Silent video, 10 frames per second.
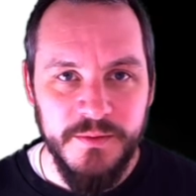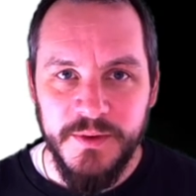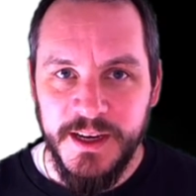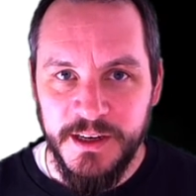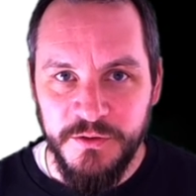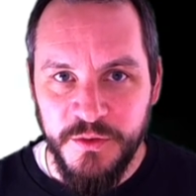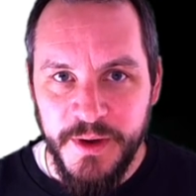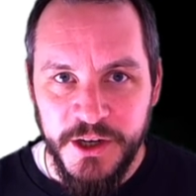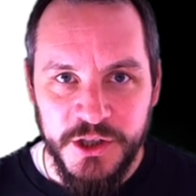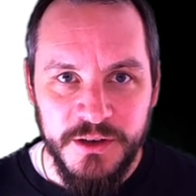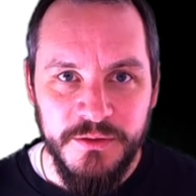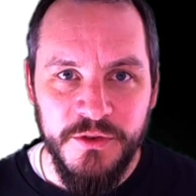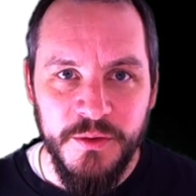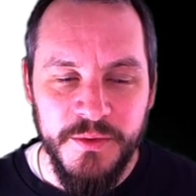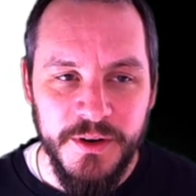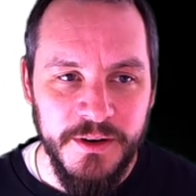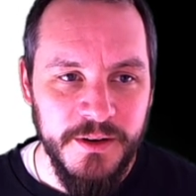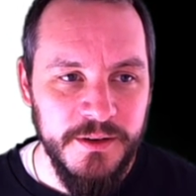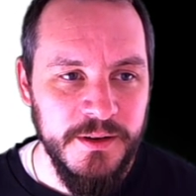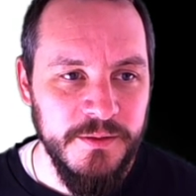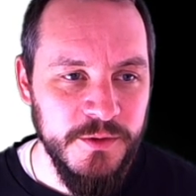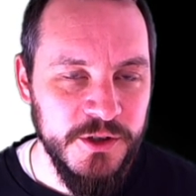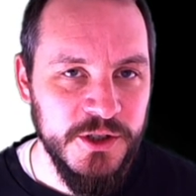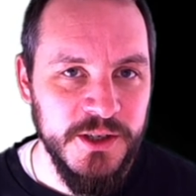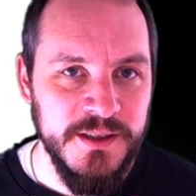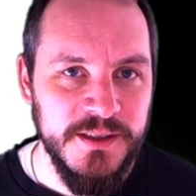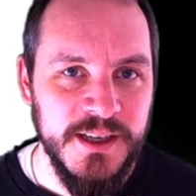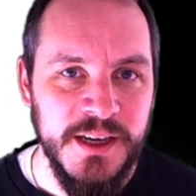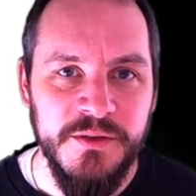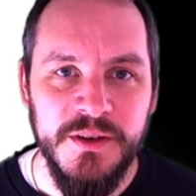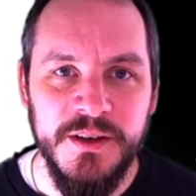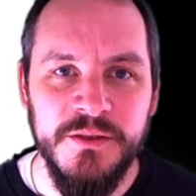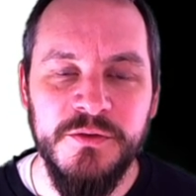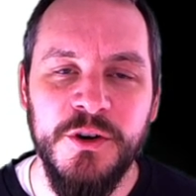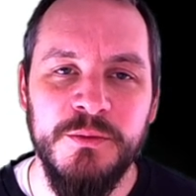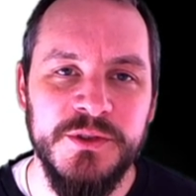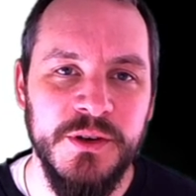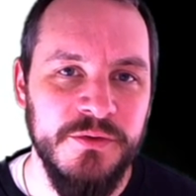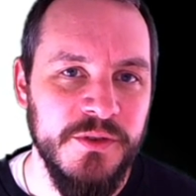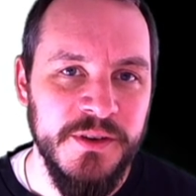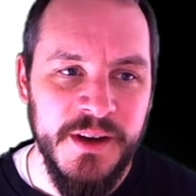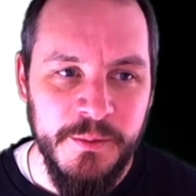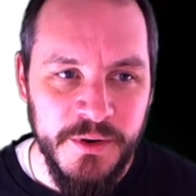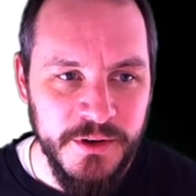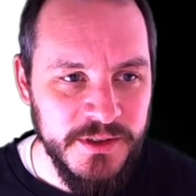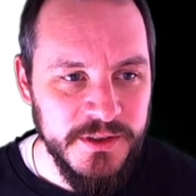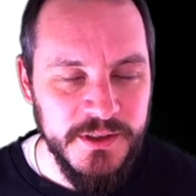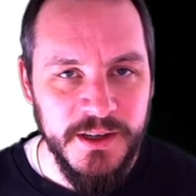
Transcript: get information from which is given in forms of numbers,